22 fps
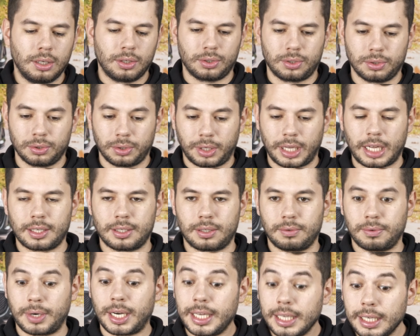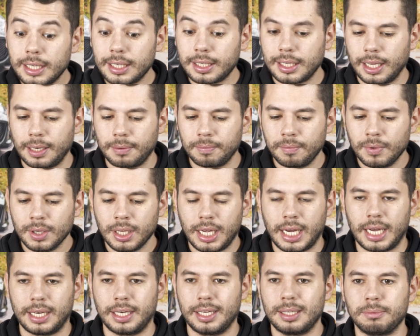to get it running again,
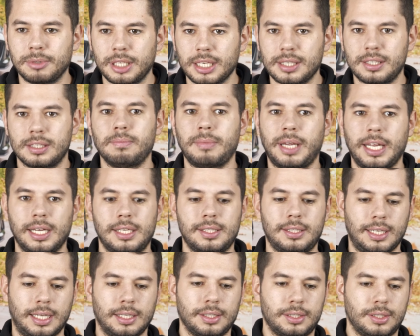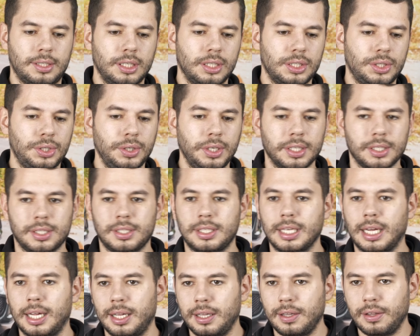and it doesn't make sense to
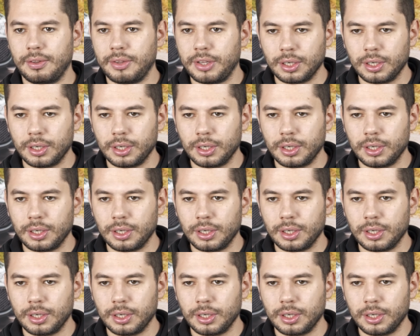install